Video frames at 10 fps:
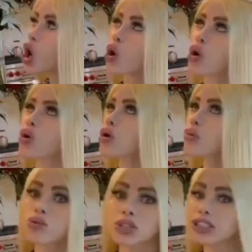or
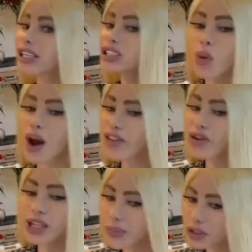teach them while they're
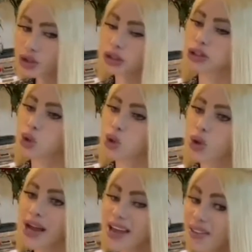in elementary
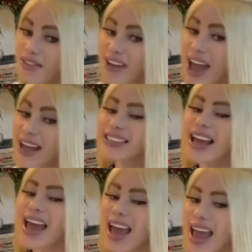school. In fact,
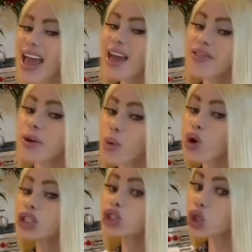add them
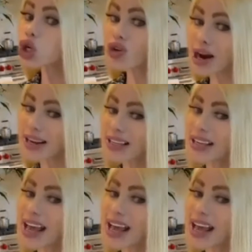on your credit